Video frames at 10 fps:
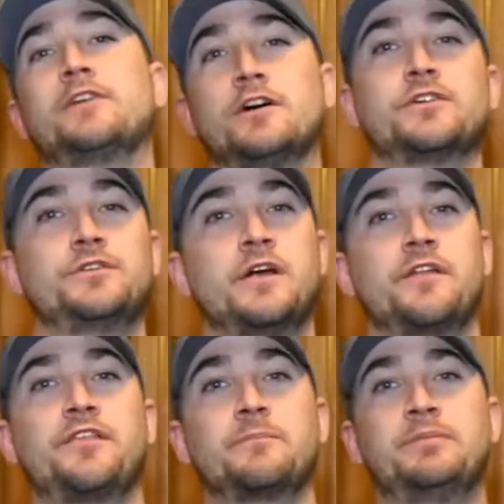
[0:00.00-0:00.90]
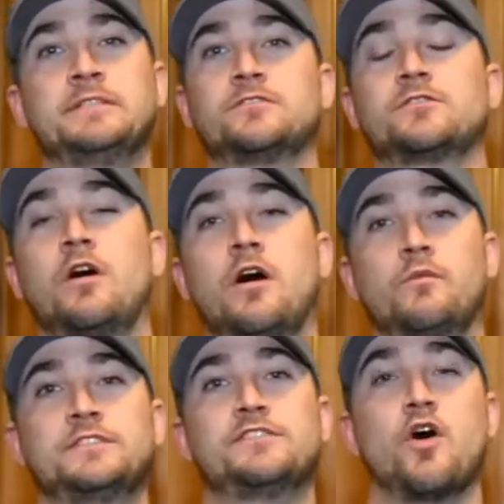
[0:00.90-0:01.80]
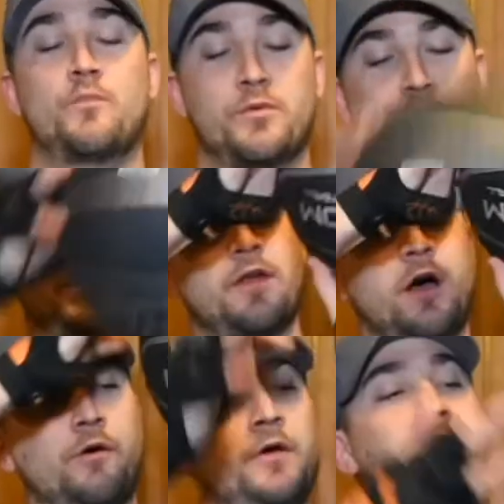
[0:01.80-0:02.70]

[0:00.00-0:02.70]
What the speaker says: Also, another thing Pistol taught was the open window.